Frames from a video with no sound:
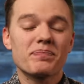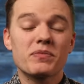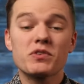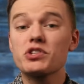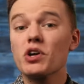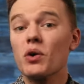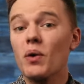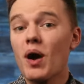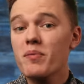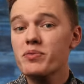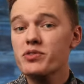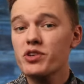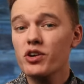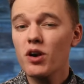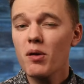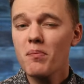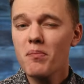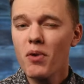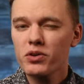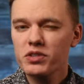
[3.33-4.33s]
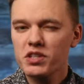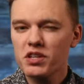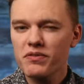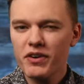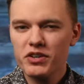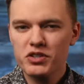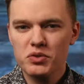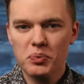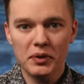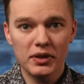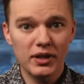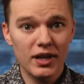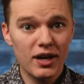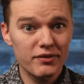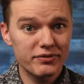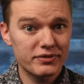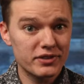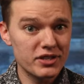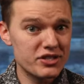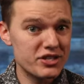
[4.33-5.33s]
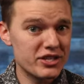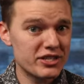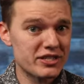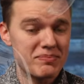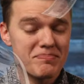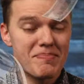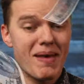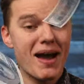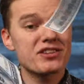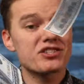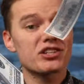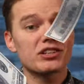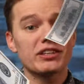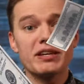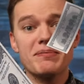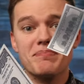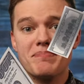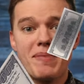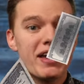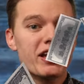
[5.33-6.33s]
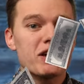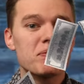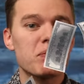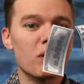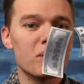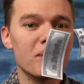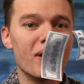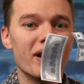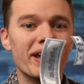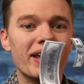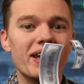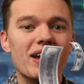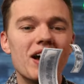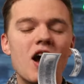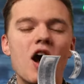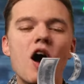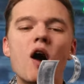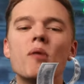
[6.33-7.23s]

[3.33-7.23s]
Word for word: So I'm sure most of us would love to just magically make more money,